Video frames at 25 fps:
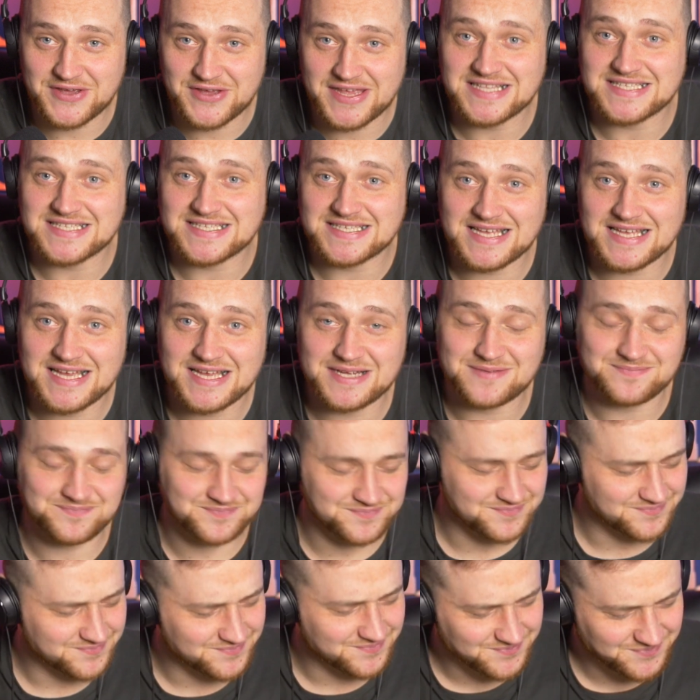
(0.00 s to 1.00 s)
a look into that,
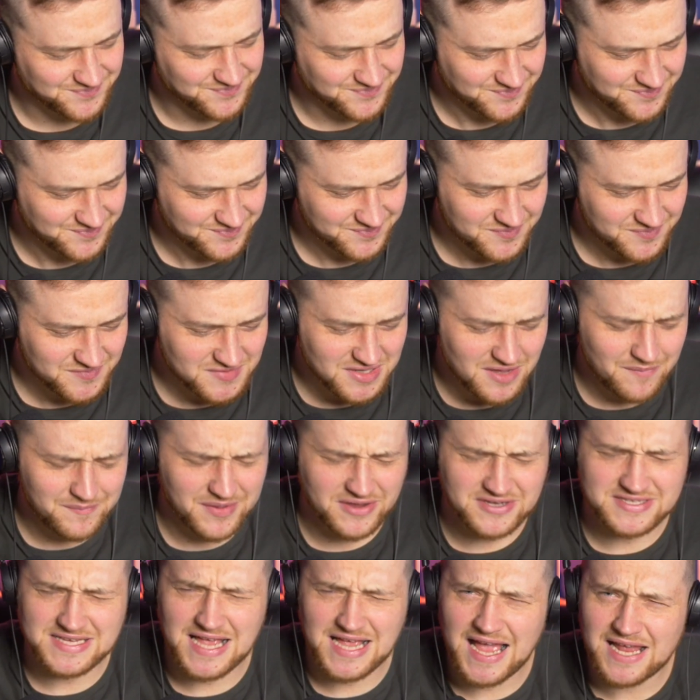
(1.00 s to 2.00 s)

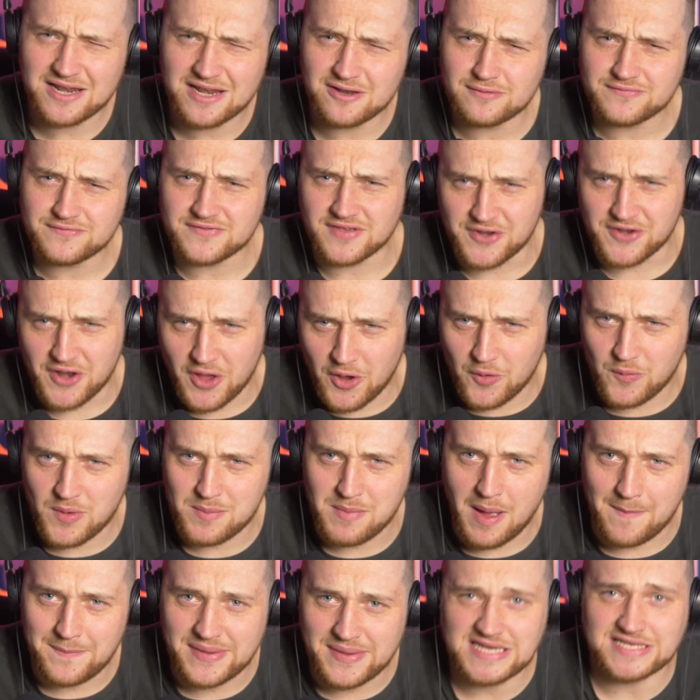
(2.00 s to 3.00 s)
because I love to know
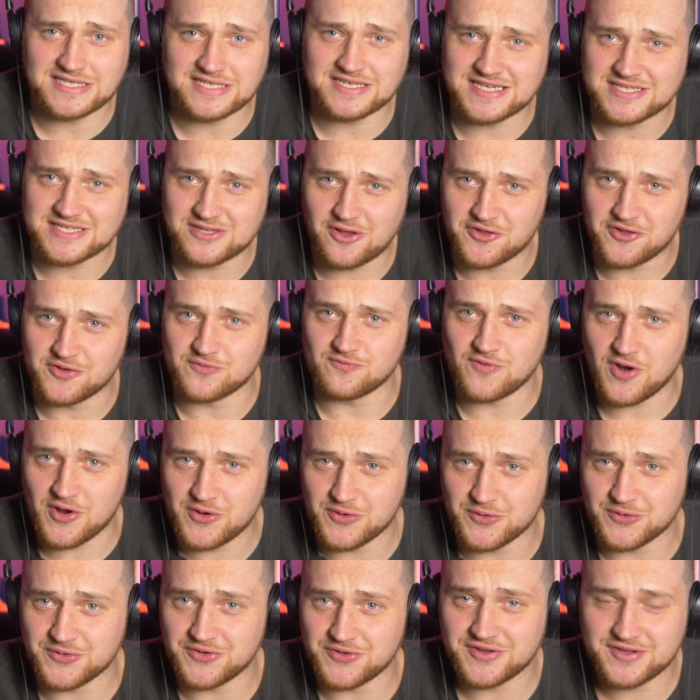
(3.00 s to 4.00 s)
where my pizza is on the
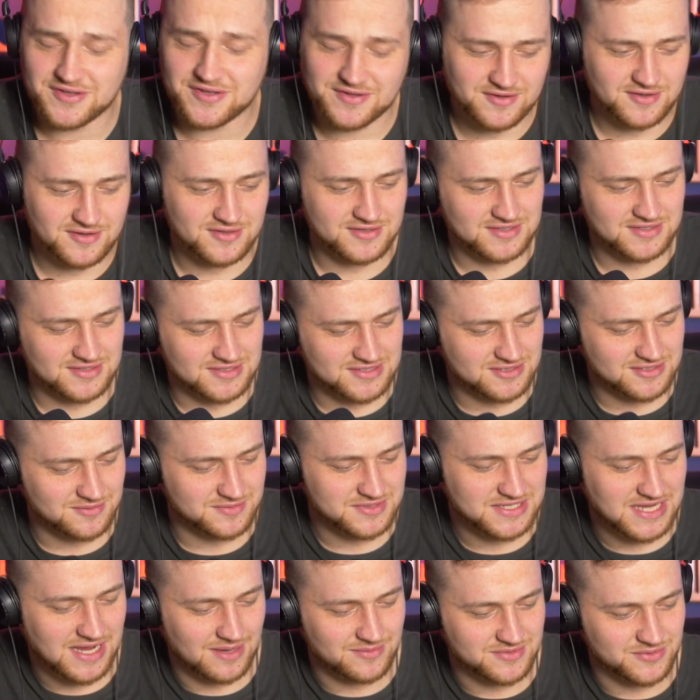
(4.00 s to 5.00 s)
road, because
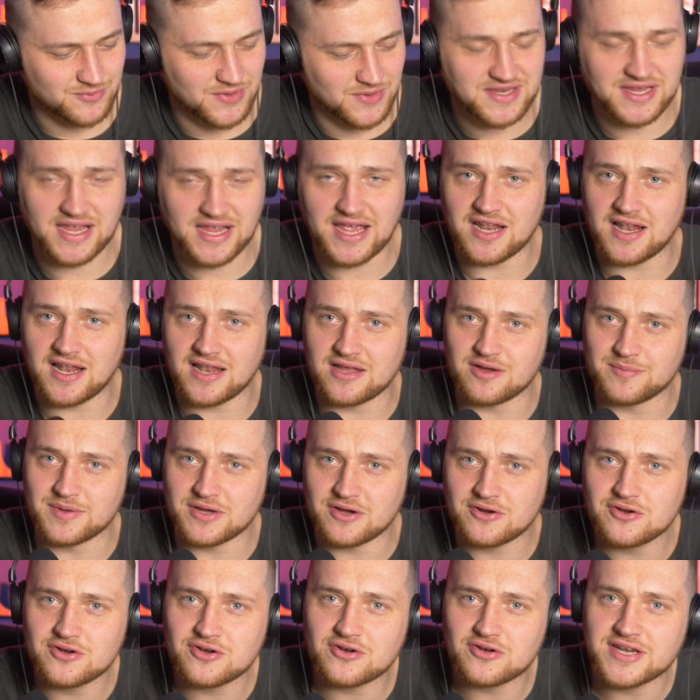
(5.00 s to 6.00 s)
sometimes when you're getting a little
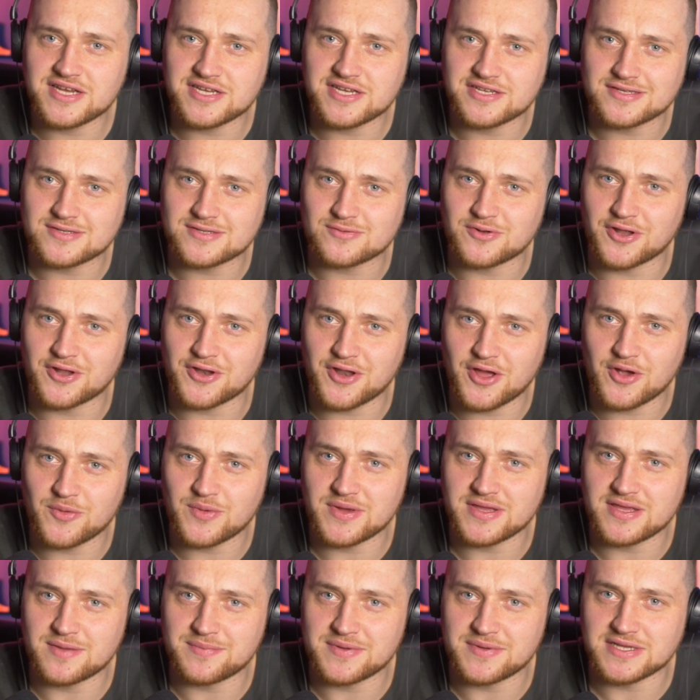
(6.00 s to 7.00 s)
bit hungry, you just want to know
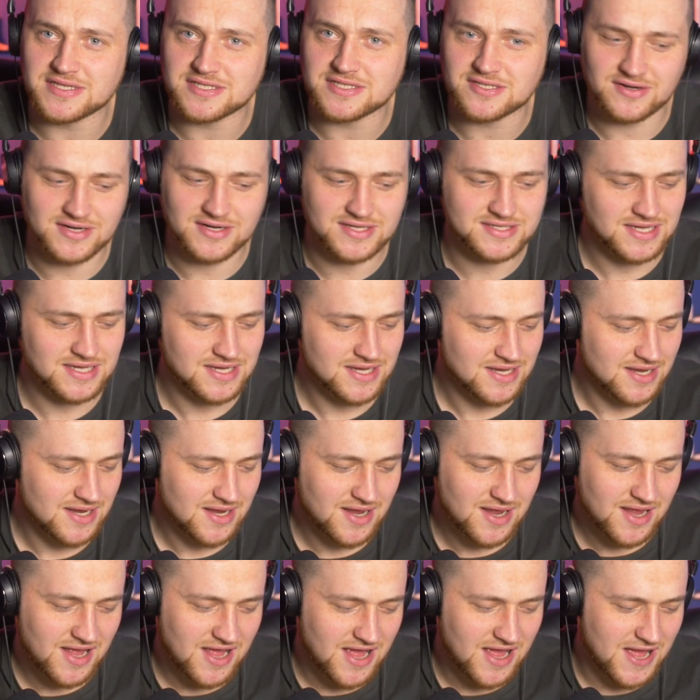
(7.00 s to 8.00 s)
where your pizza is.
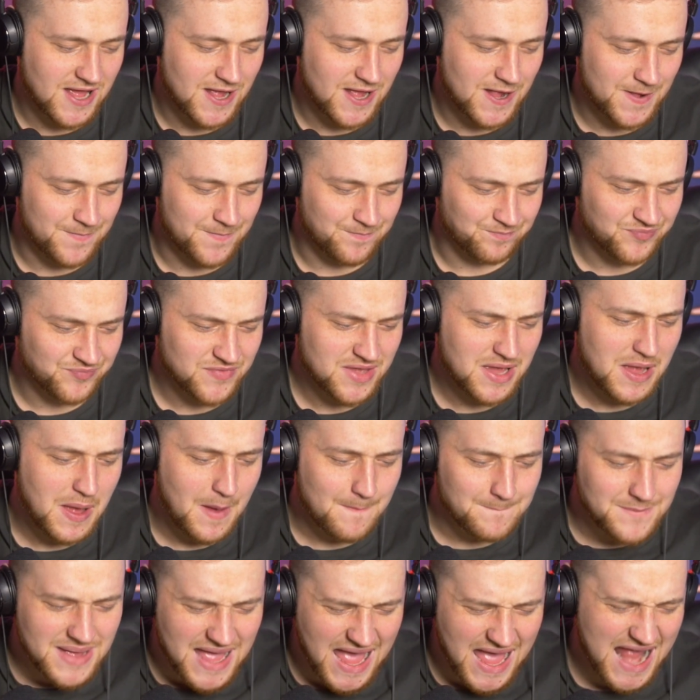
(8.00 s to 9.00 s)

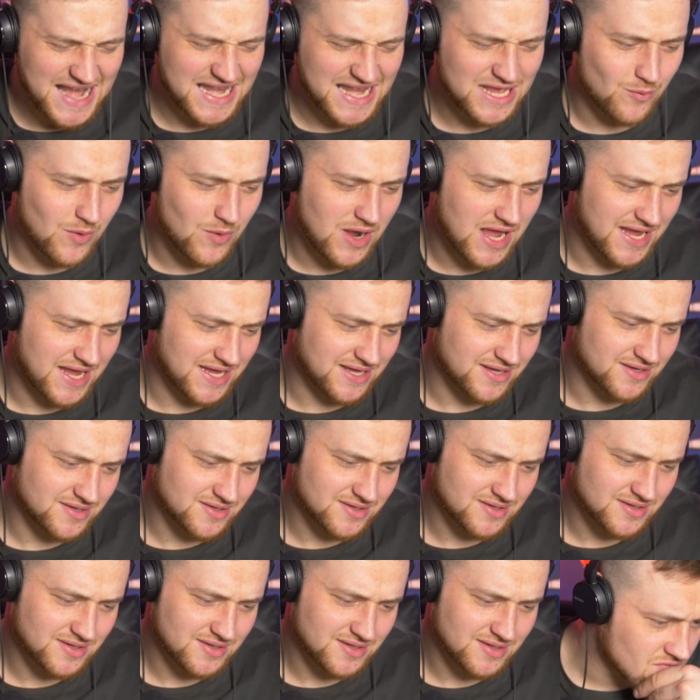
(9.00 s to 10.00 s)
But anyway,
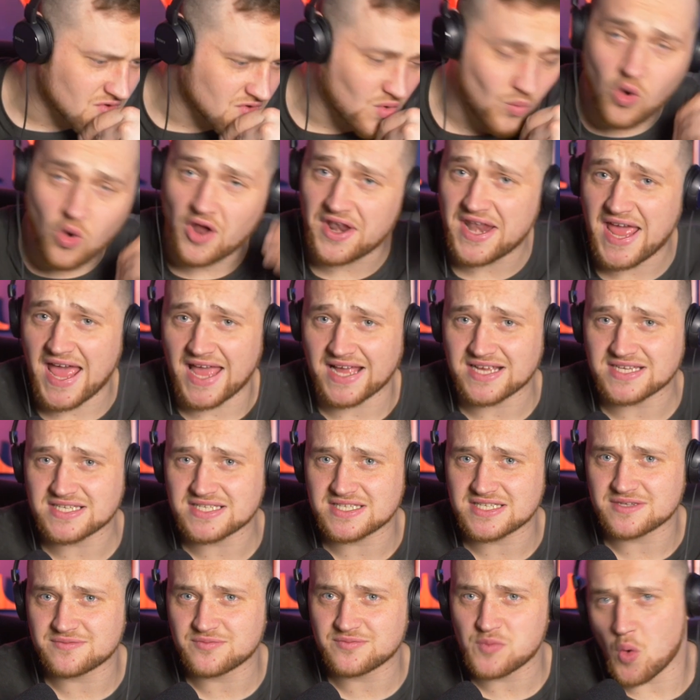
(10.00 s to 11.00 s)
what
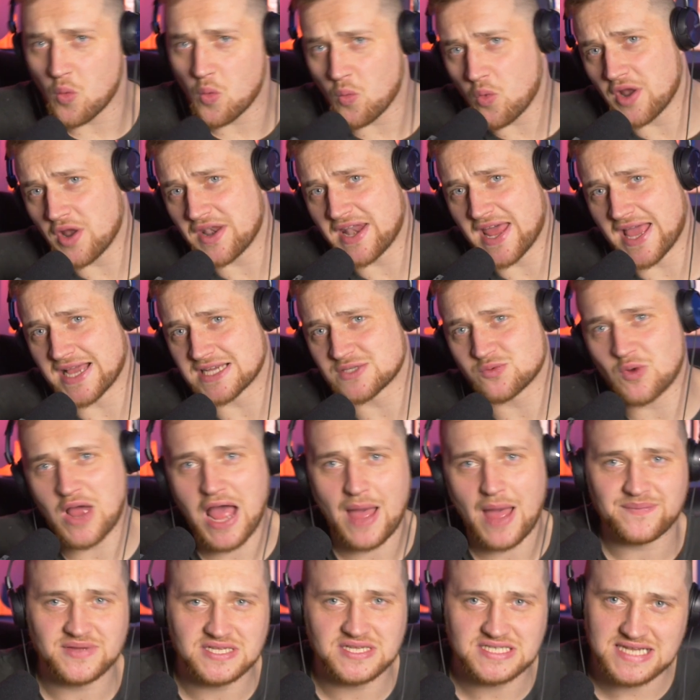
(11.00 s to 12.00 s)

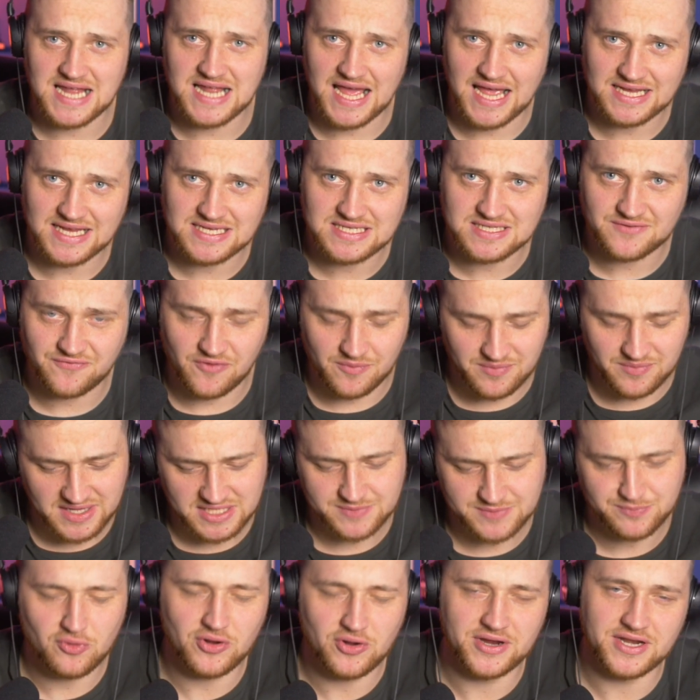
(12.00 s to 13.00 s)
happens next from
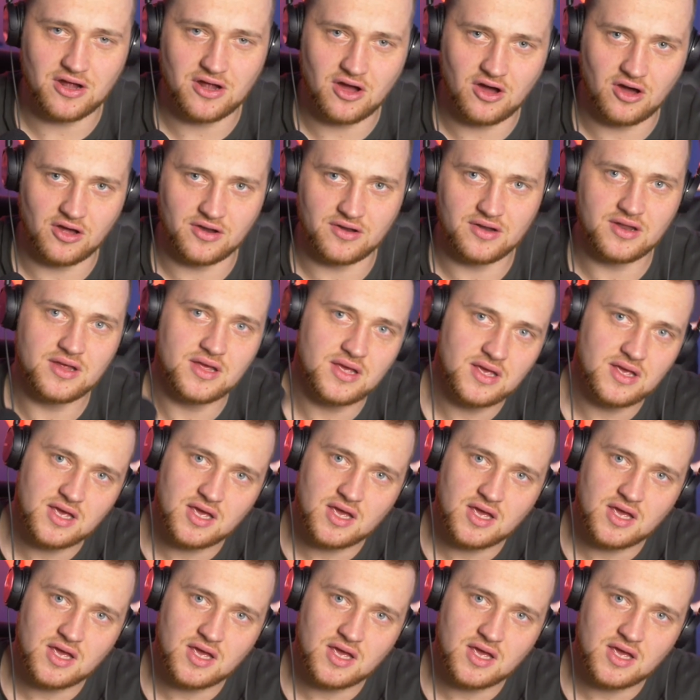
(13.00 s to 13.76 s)
this point on?